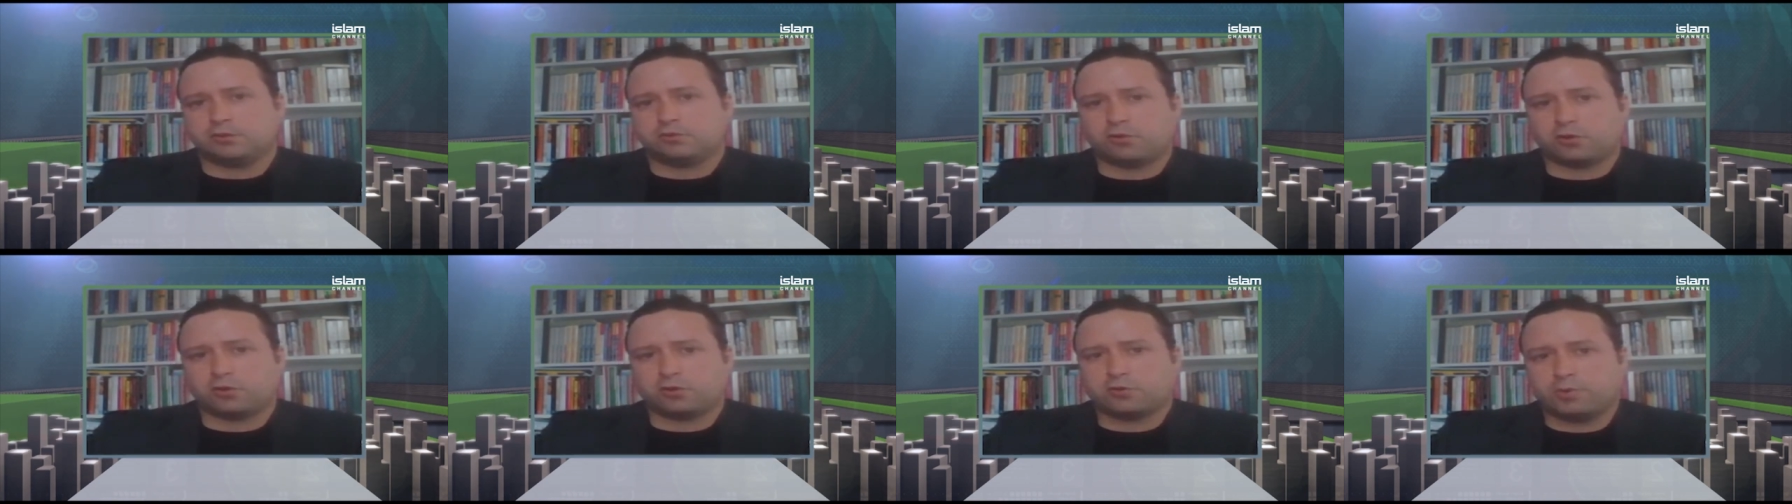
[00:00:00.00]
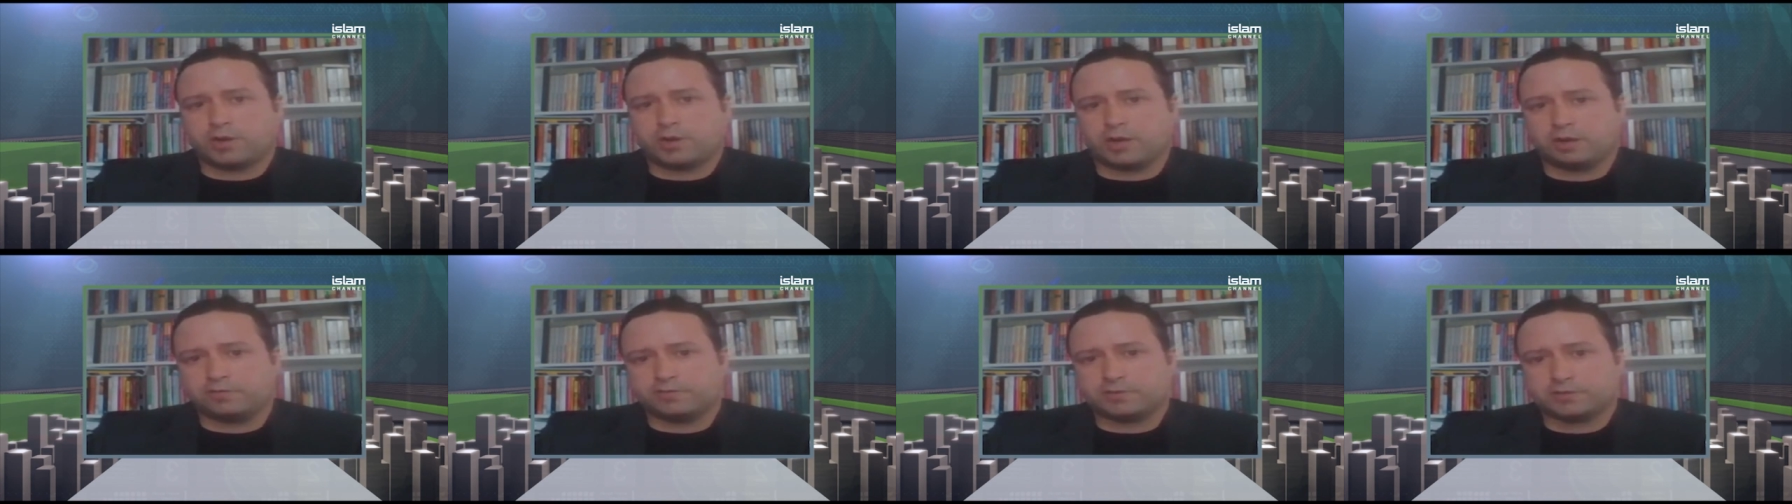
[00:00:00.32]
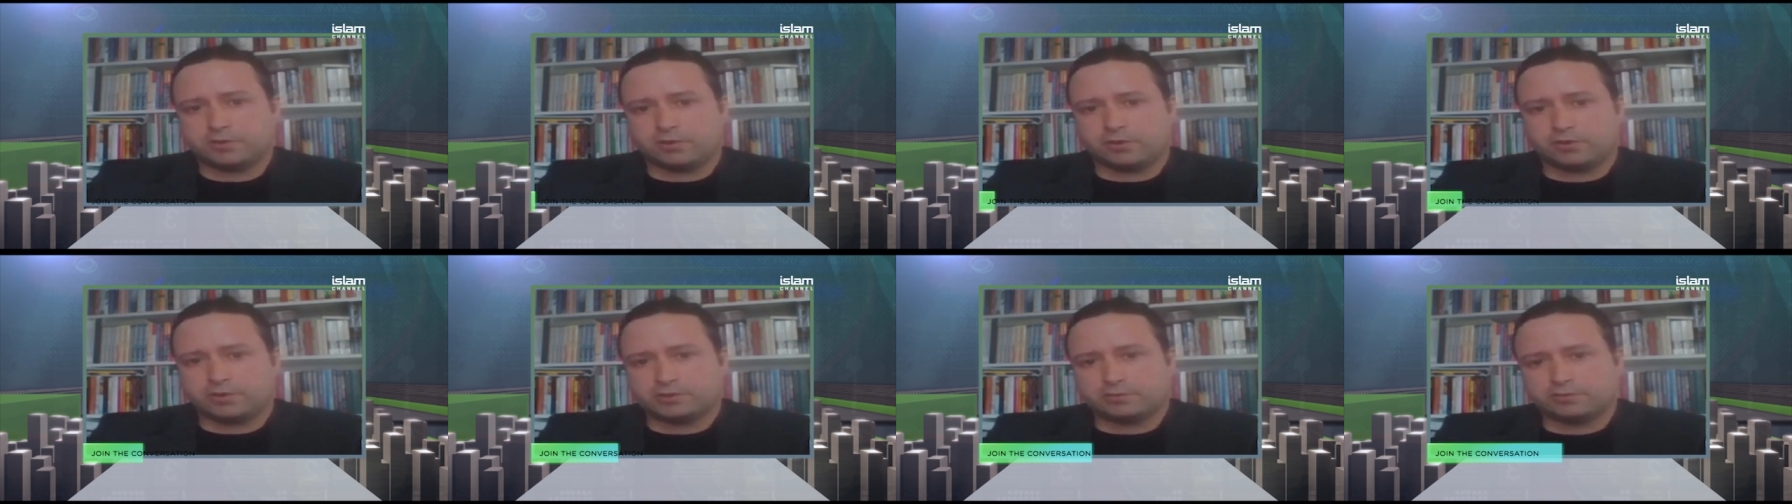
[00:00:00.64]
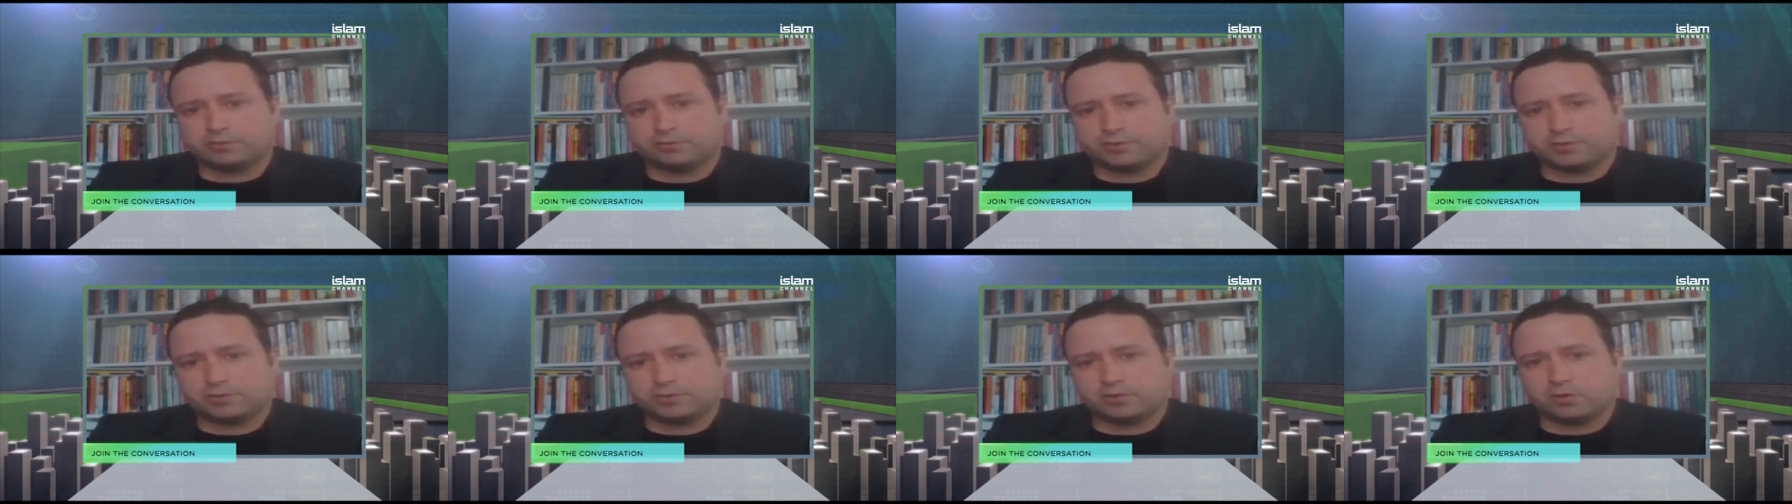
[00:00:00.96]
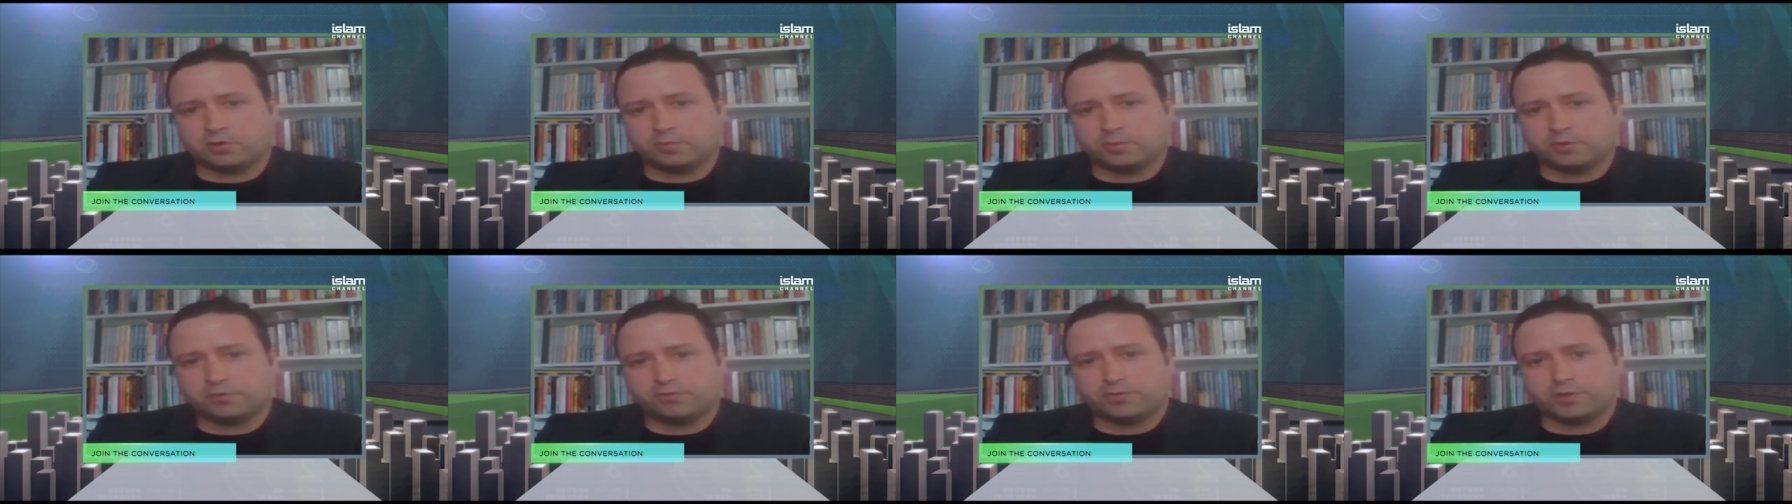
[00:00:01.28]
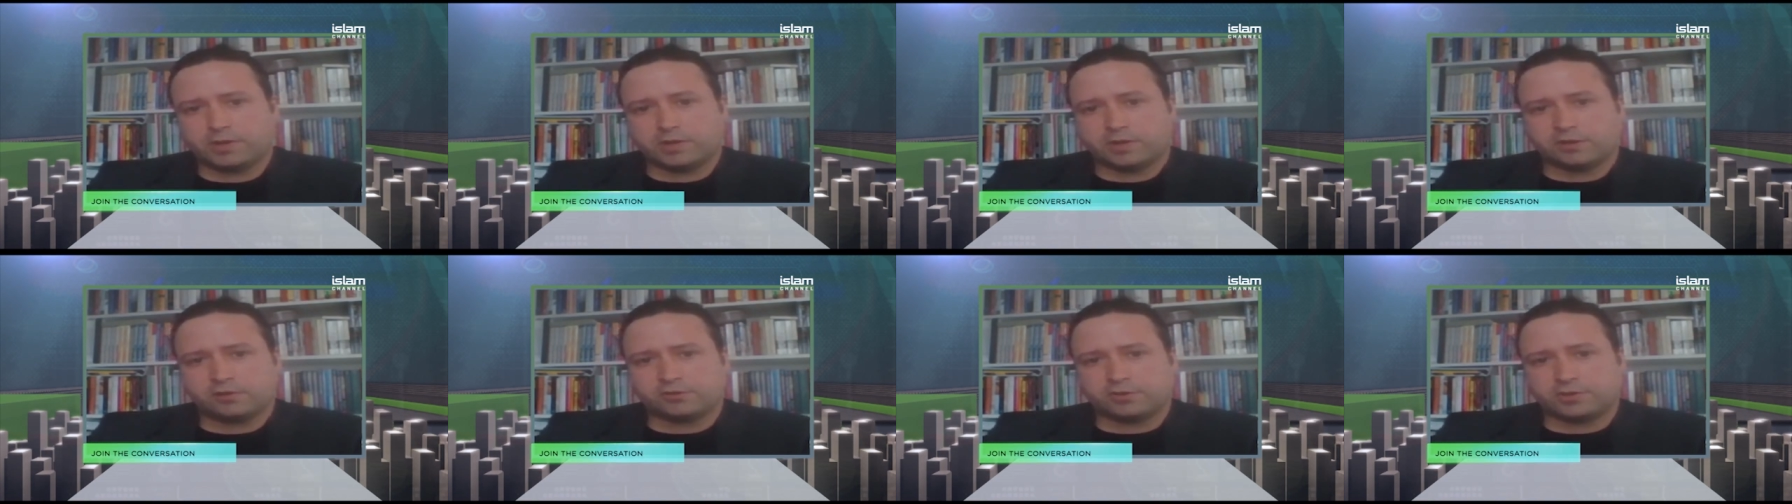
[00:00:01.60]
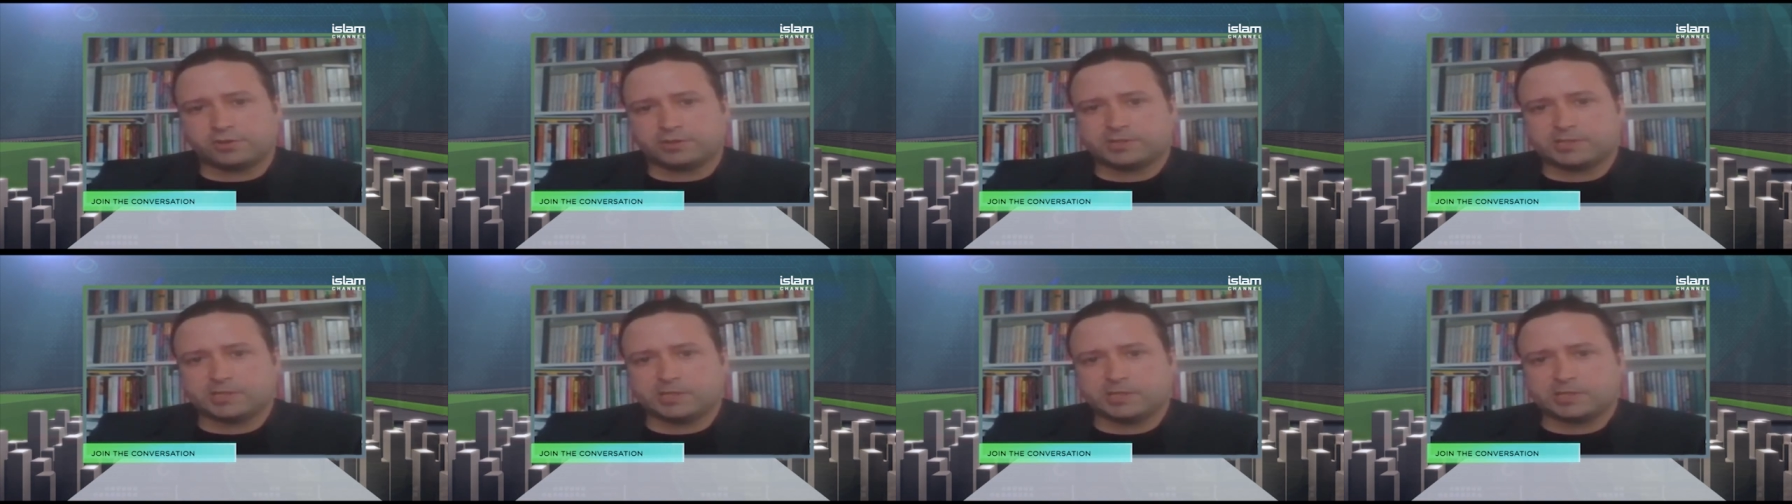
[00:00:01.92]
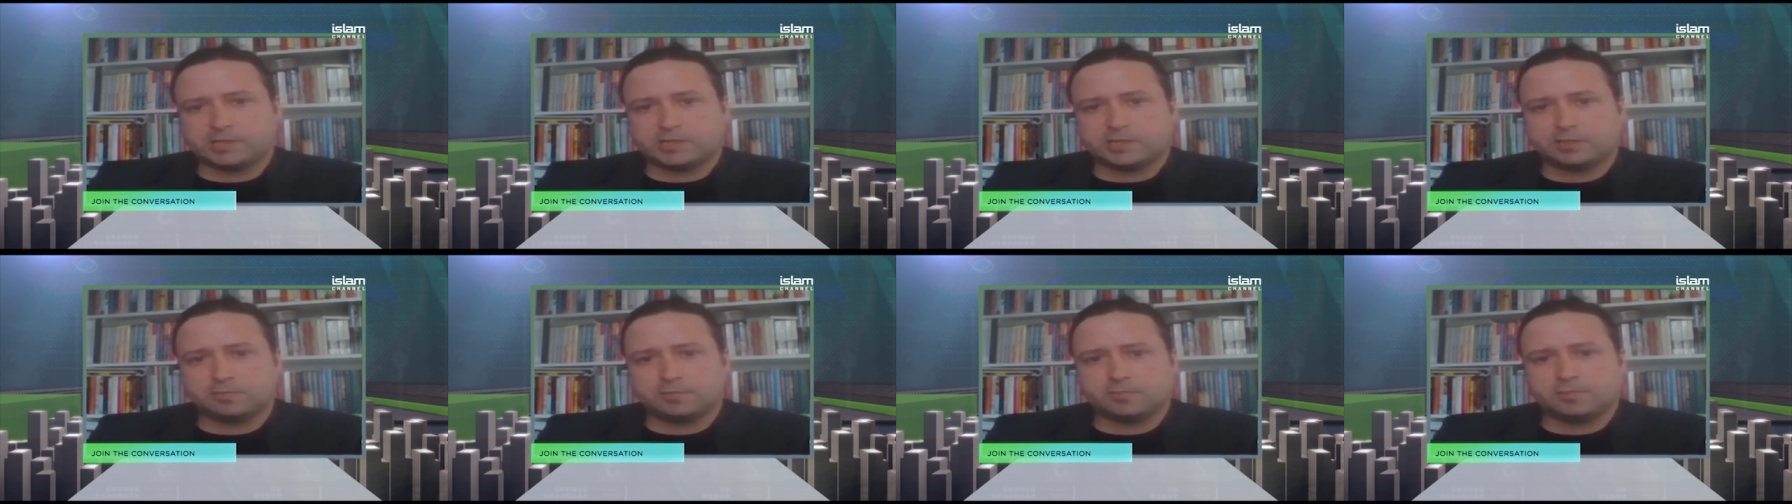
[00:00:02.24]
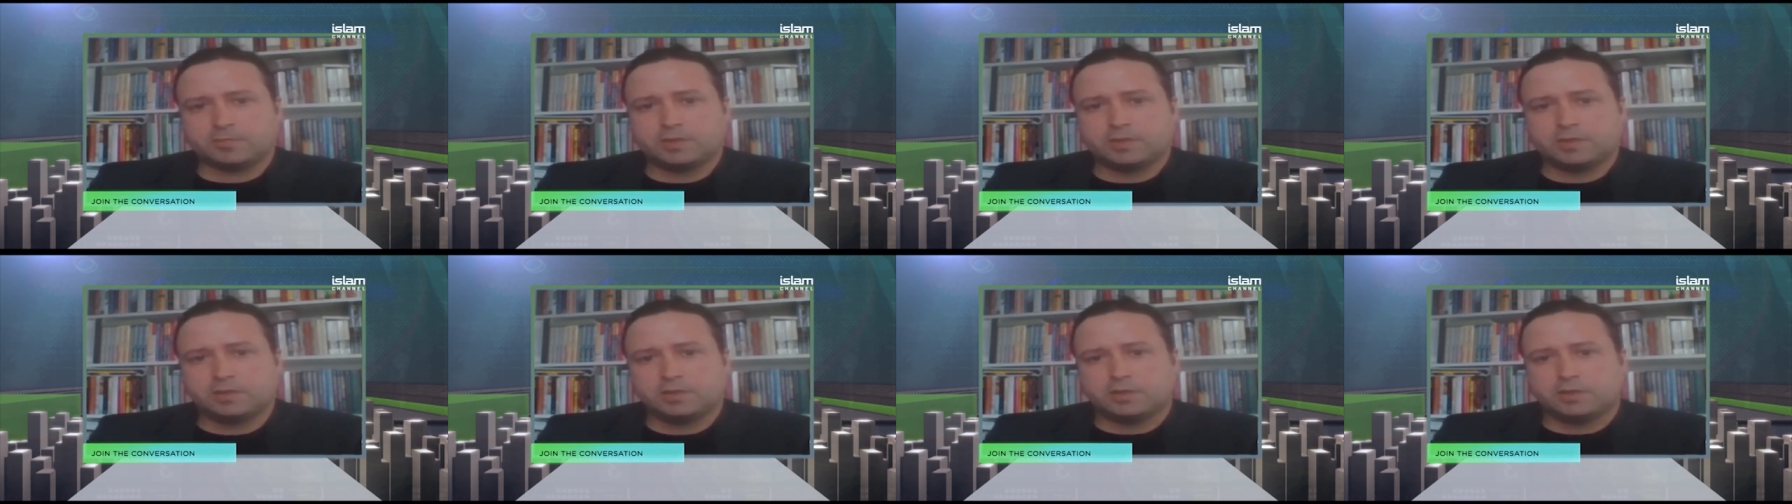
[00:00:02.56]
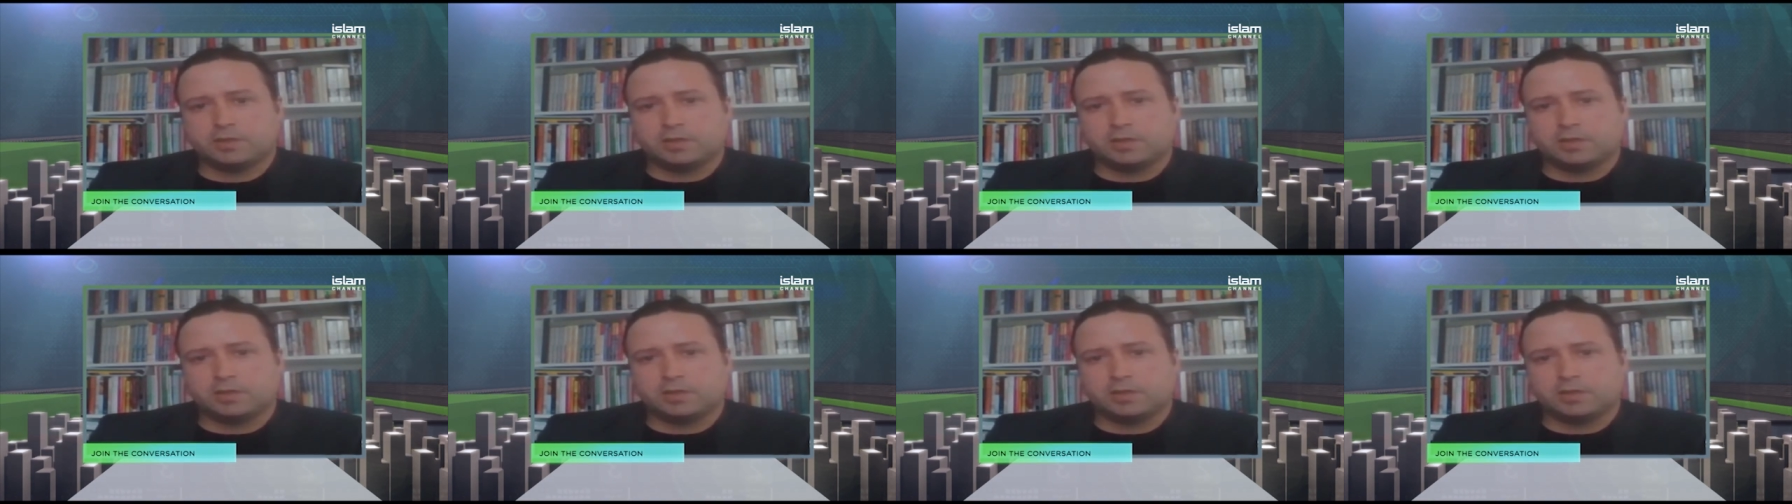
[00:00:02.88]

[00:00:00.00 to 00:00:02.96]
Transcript: shock waves going through the global financial system,